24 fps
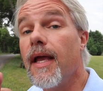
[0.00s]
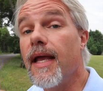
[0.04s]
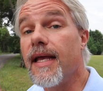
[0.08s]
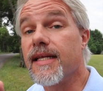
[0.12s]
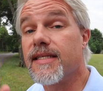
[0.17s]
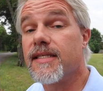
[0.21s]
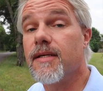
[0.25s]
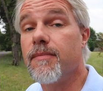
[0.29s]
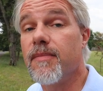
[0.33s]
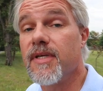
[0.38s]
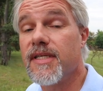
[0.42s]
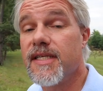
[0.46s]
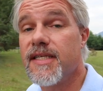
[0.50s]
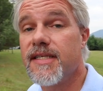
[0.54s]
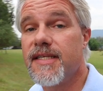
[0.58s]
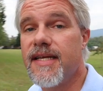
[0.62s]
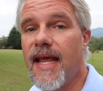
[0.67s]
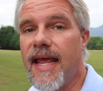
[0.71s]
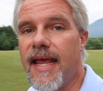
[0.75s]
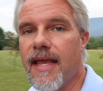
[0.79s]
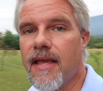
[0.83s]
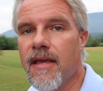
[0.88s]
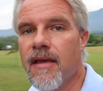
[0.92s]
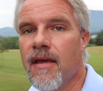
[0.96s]
It's a
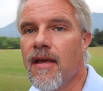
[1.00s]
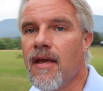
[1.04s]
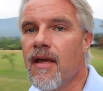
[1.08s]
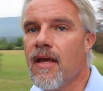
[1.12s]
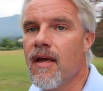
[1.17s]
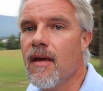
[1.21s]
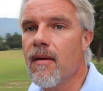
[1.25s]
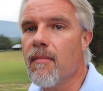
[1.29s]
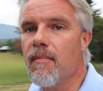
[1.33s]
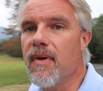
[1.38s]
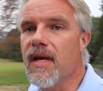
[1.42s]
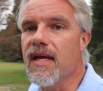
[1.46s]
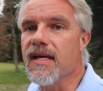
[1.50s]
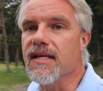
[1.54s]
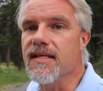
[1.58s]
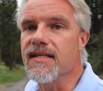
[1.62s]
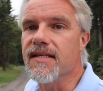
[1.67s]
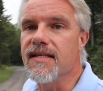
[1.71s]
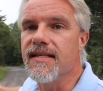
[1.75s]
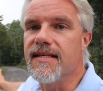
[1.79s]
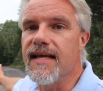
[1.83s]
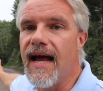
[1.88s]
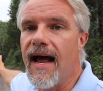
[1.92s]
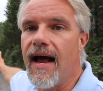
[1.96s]
mistake because
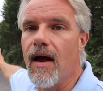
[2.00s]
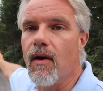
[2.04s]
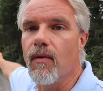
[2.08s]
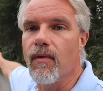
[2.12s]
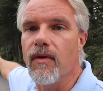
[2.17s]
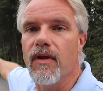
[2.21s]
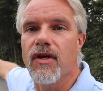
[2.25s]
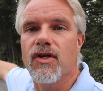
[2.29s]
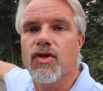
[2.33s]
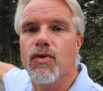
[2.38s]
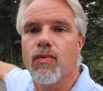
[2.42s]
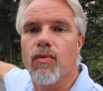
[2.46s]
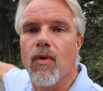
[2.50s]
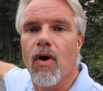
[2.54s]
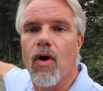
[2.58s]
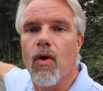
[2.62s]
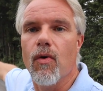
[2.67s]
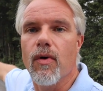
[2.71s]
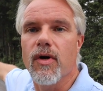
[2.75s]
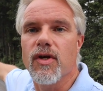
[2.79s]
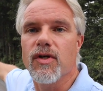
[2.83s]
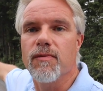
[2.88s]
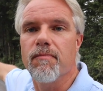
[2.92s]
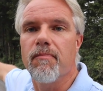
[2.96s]
down this
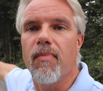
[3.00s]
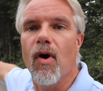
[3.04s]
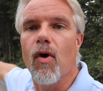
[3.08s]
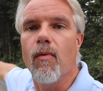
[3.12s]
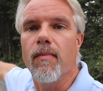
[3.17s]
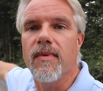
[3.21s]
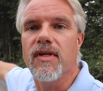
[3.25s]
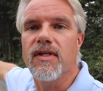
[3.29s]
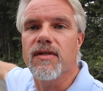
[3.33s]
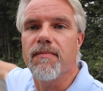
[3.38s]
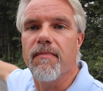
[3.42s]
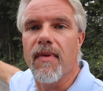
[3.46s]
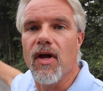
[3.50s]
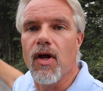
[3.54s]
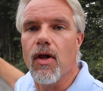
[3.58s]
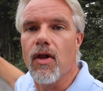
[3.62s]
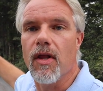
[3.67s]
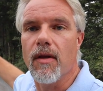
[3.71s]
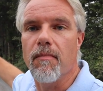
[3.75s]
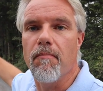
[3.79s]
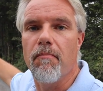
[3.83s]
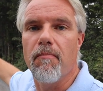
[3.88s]
road is Bowman's Mill,